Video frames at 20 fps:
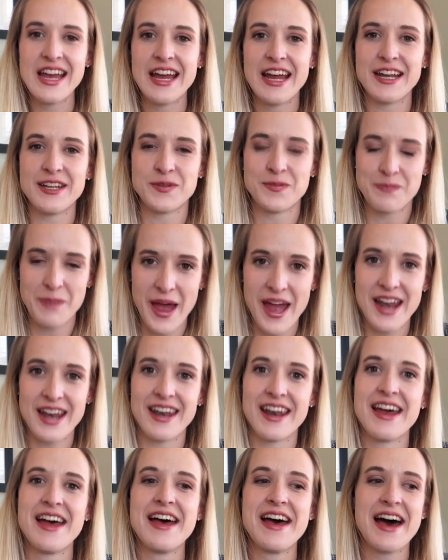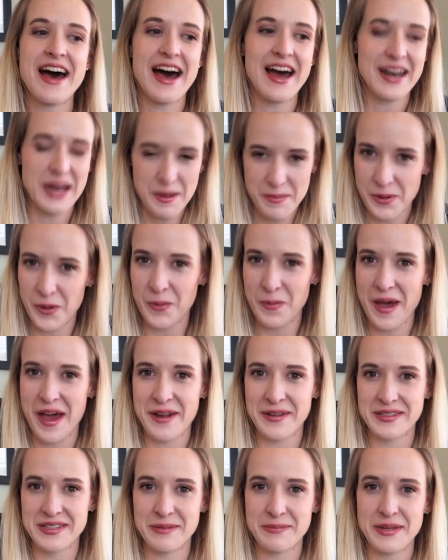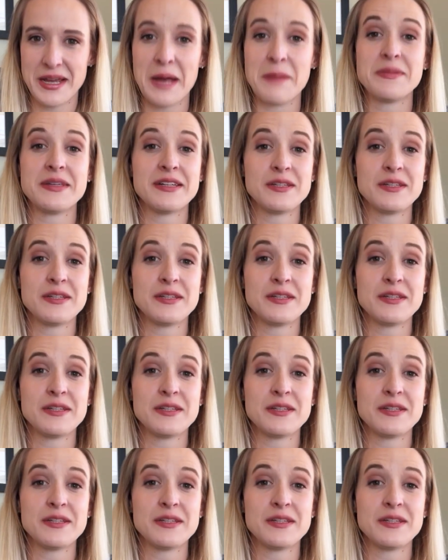It has been an uphill battle sometimes.